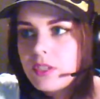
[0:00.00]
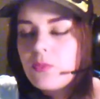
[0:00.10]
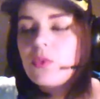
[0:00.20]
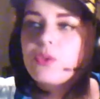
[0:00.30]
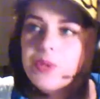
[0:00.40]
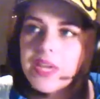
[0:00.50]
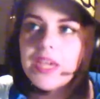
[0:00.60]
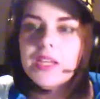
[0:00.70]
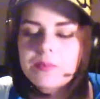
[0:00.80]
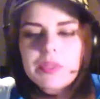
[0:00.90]
well, you
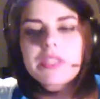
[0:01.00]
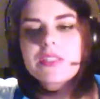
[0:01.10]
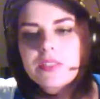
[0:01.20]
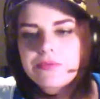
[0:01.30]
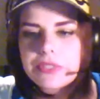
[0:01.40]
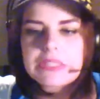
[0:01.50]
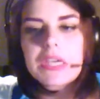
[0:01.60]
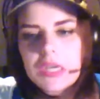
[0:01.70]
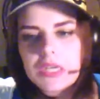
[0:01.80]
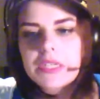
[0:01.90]
can, but it's really
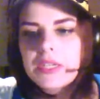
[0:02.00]
hard.